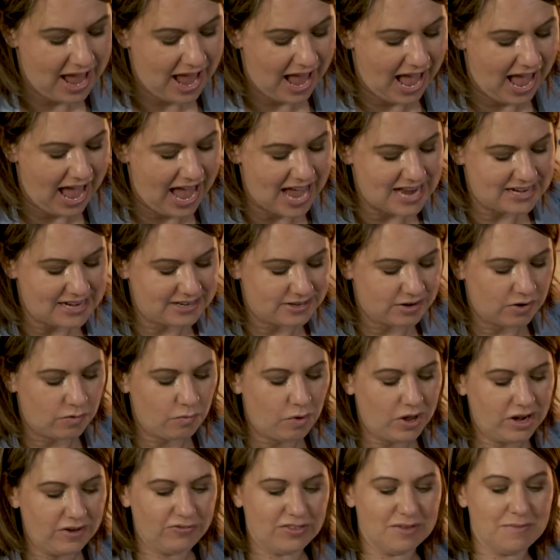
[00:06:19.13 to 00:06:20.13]
And
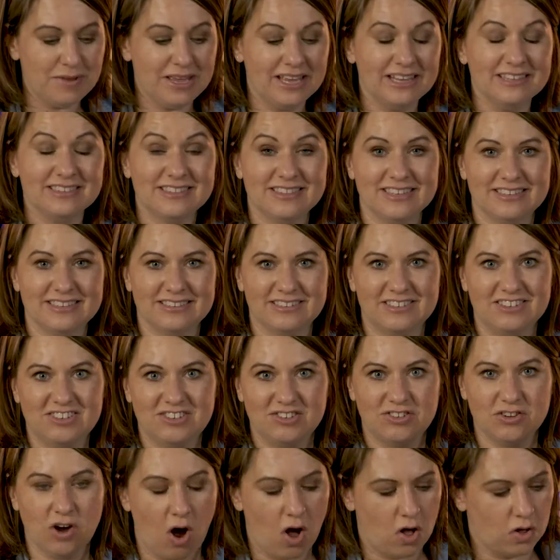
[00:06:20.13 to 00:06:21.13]
one of them is this
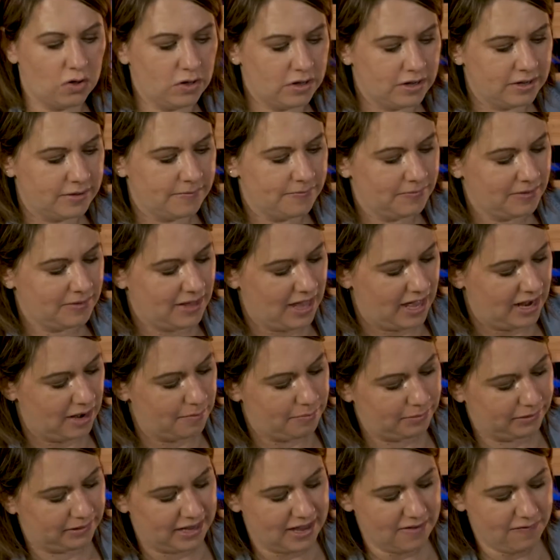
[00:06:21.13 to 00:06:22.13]
dog, and I
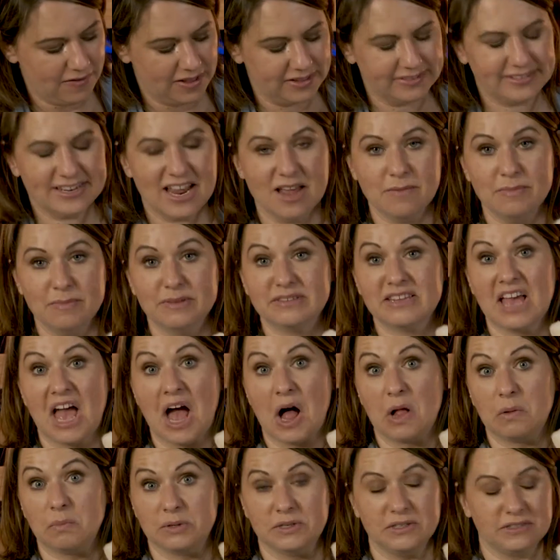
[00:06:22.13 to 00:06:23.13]
believe his name is
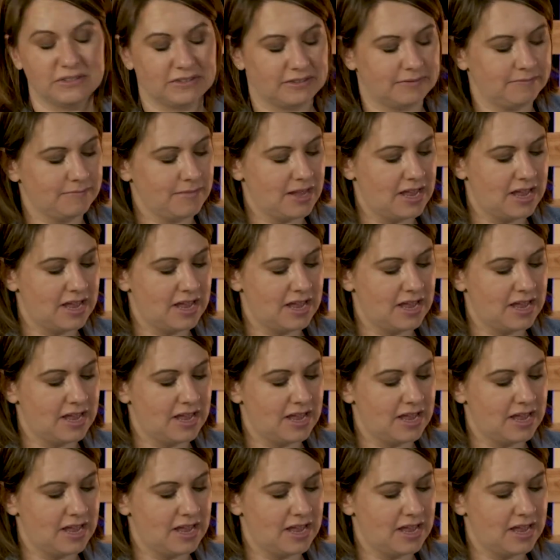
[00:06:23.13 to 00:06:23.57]
Albus.